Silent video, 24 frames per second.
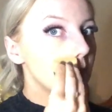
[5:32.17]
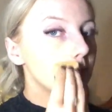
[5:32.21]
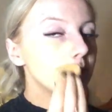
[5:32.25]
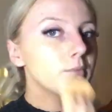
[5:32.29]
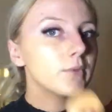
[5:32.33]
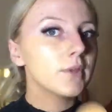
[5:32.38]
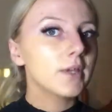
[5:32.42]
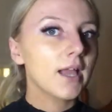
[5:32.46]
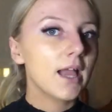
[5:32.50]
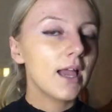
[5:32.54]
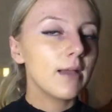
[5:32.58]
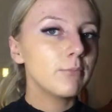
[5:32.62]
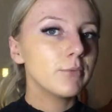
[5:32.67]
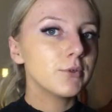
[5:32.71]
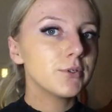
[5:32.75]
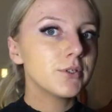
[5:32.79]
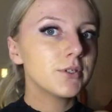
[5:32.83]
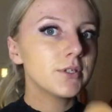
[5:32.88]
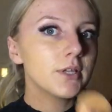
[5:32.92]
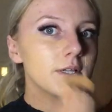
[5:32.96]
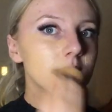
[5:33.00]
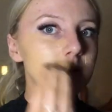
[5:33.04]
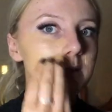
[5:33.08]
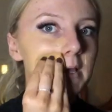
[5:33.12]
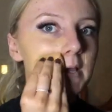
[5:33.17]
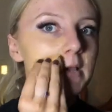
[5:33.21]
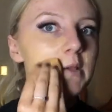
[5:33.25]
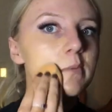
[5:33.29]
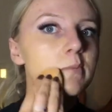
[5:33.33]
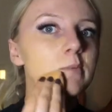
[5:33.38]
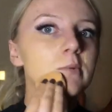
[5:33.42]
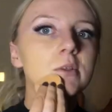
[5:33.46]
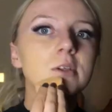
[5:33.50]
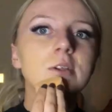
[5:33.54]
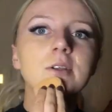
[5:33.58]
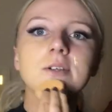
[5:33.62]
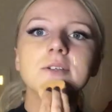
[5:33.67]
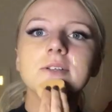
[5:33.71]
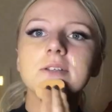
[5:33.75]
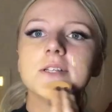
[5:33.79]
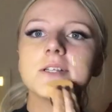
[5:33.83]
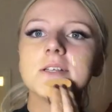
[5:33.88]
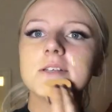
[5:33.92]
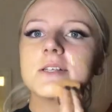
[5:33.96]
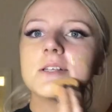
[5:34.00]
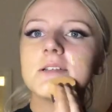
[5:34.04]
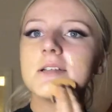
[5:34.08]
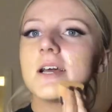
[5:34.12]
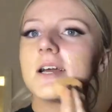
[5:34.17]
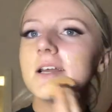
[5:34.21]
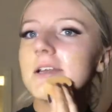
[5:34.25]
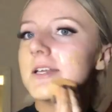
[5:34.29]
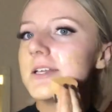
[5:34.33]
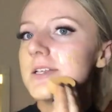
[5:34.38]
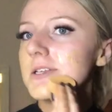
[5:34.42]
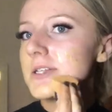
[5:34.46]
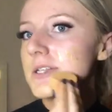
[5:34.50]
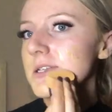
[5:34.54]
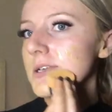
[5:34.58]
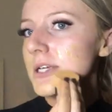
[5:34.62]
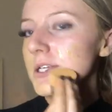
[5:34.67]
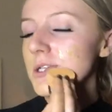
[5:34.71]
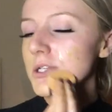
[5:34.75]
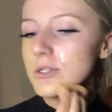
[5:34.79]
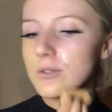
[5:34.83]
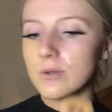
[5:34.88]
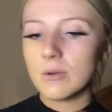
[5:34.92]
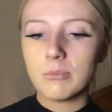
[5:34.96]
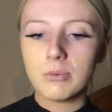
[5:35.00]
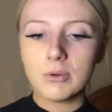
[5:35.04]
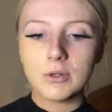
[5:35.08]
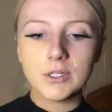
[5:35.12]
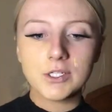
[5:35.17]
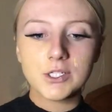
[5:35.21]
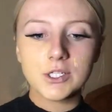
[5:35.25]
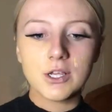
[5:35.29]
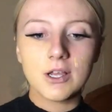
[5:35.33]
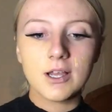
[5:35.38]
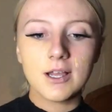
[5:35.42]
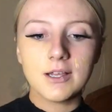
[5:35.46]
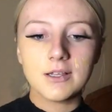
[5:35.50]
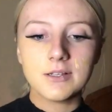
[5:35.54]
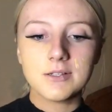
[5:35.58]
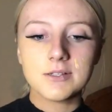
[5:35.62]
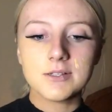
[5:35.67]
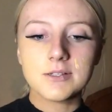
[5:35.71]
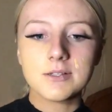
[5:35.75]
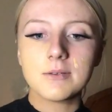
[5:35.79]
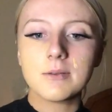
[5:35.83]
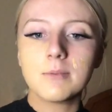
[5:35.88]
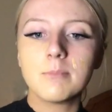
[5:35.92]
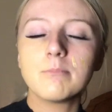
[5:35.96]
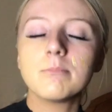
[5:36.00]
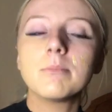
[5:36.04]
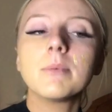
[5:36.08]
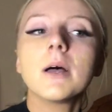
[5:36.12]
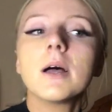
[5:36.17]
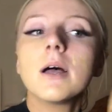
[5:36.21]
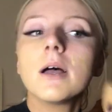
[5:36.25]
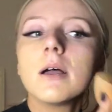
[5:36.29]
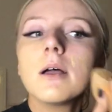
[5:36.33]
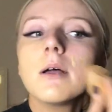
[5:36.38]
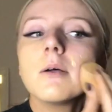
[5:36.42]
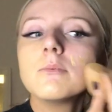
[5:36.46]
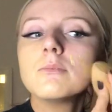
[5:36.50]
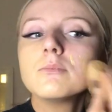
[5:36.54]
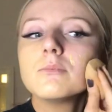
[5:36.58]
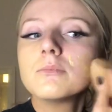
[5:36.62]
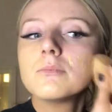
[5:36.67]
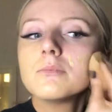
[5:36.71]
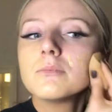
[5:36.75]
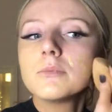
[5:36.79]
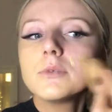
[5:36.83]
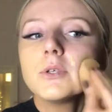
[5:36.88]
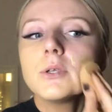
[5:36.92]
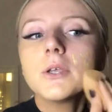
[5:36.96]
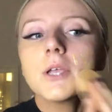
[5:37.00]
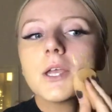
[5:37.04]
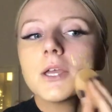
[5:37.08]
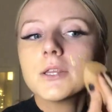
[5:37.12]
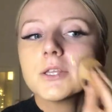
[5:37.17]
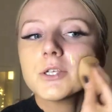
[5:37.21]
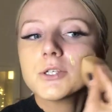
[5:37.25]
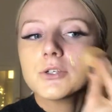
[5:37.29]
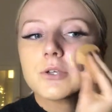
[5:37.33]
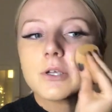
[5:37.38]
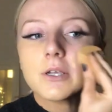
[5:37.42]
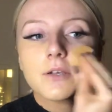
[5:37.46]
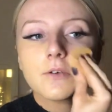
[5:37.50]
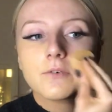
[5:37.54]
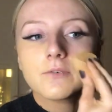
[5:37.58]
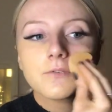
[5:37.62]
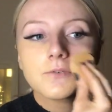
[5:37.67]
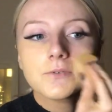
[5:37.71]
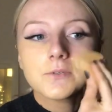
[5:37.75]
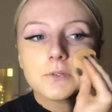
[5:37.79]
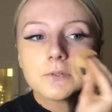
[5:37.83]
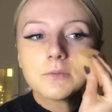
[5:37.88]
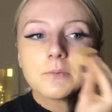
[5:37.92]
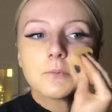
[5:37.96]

The camera does keep losing its lighting, so I do apologise, but you get the drift.